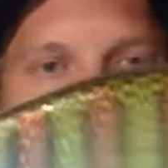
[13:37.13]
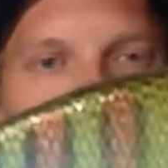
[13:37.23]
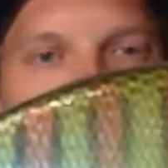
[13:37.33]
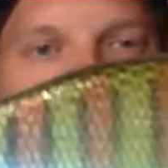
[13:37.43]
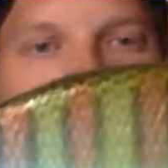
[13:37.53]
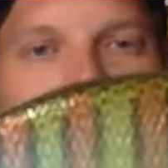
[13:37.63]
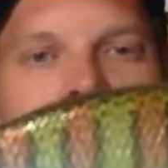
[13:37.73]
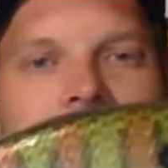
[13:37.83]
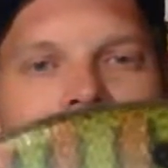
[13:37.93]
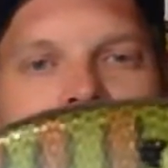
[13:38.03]
I think,
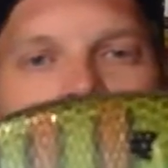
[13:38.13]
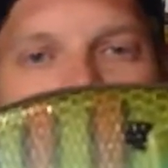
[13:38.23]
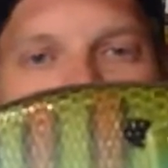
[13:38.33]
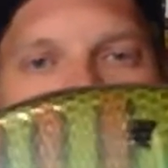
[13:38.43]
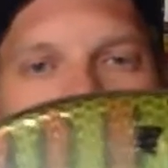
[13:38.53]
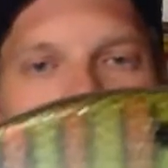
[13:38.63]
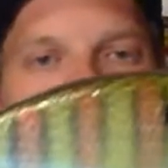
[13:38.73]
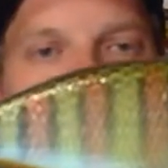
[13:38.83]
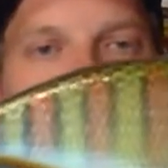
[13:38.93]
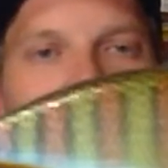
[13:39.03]
size four,
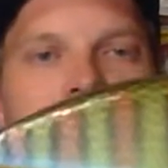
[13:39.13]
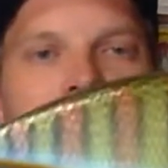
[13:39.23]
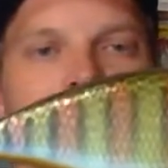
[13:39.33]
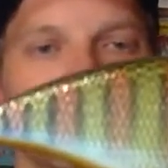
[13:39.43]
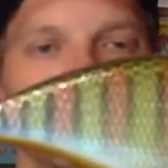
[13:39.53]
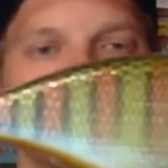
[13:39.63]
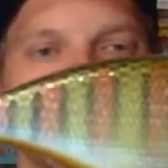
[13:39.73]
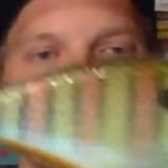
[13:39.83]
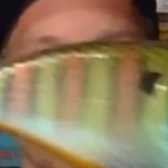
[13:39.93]
maybe size twos.